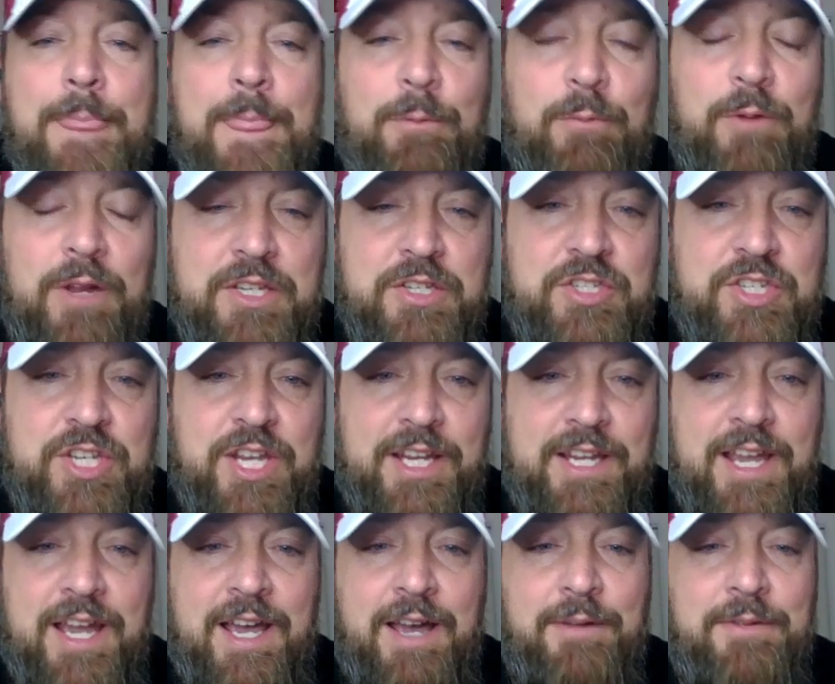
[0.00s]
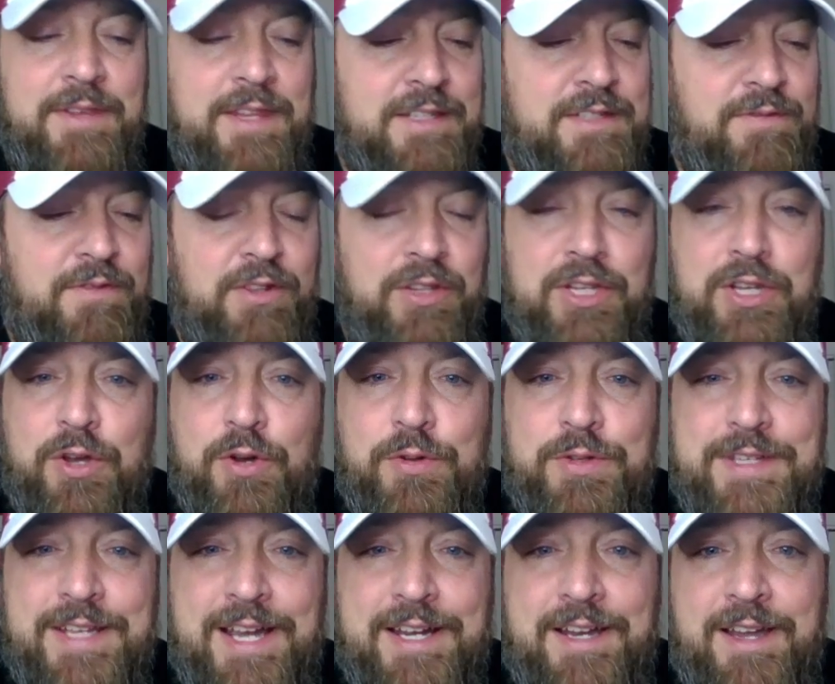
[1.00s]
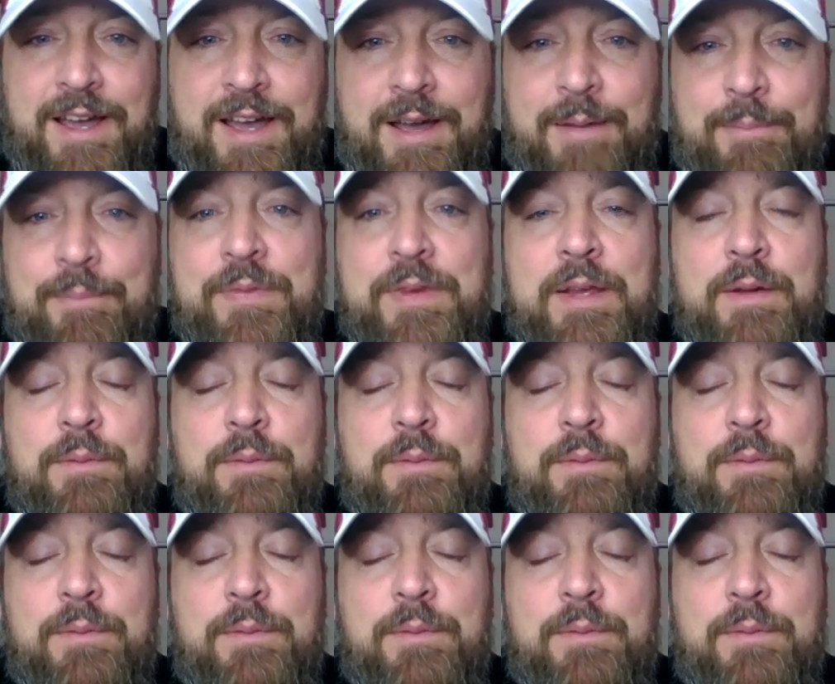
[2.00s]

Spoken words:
when you check out. That's PhillyGoat.com.